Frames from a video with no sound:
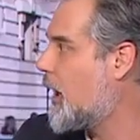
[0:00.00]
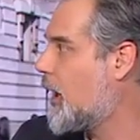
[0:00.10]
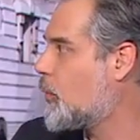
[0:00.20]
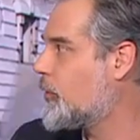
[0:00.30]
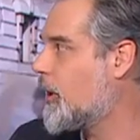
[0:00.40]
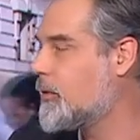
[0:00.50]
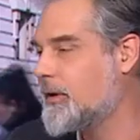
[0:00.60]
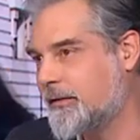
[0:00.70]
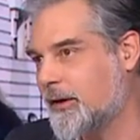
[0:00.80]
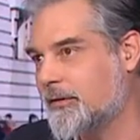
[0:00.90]
we're
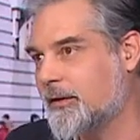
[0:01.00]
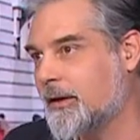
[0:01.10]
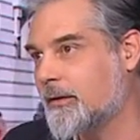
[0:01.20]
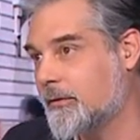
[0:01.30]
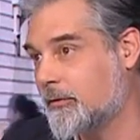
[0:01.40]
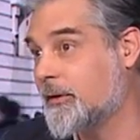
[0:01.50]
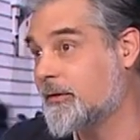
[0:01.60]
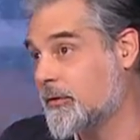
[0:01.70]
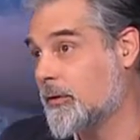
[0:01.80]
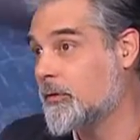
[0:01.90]
only touching the
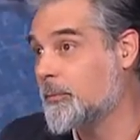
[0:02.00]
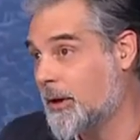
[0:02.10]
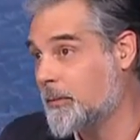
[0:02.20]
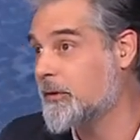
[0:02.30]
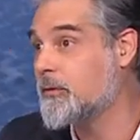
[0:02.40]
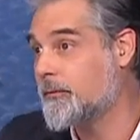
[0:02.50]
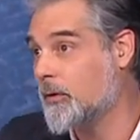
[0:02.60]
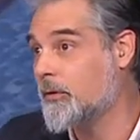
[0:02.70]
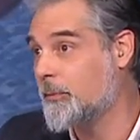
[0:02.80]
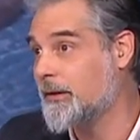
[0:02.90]
traditional public who
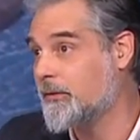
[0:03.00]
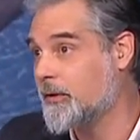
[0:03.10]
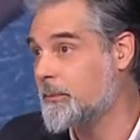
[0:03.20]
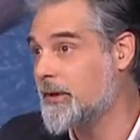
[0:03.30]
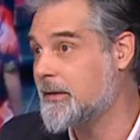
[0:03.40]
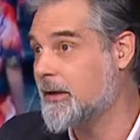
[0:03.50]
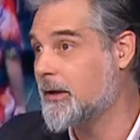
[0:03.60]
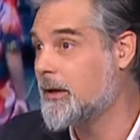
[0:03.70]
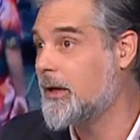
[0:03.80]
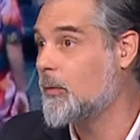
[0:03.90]
follow the mainstream
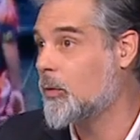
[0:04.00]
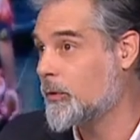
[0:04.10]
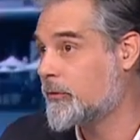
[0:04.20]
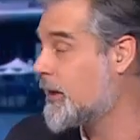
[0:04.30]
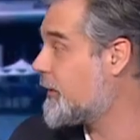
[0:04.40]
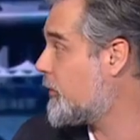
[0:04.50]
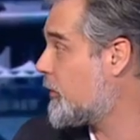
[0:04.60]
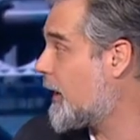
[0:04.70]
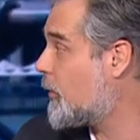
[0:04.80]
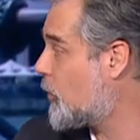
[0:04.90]
media. And what we're trying to do
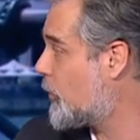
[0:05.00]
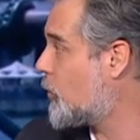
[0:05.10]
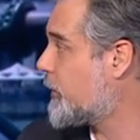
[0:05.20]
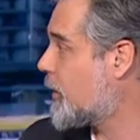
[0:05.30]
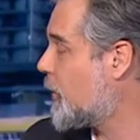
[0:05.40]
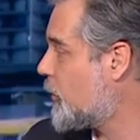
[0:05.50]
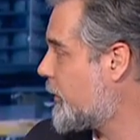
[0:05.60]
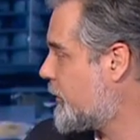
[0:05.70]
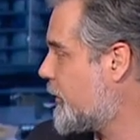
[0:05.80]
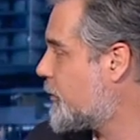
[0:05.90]
now more and more is come up
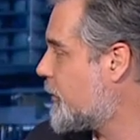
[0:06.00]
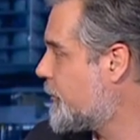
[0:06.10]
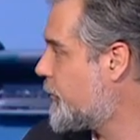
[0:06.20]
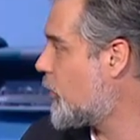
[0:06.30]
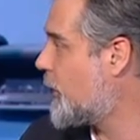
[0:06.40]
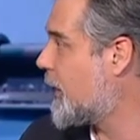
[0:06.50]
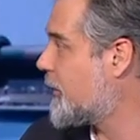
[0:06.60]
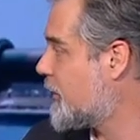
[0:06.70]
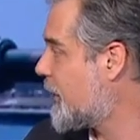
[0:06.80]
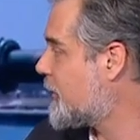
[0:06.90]
with different
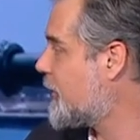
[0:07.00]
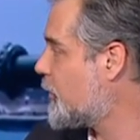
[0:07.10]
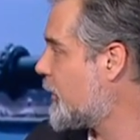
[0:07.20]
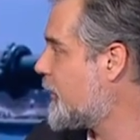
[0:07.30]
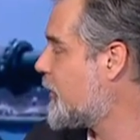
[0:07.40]
formats, like this one. This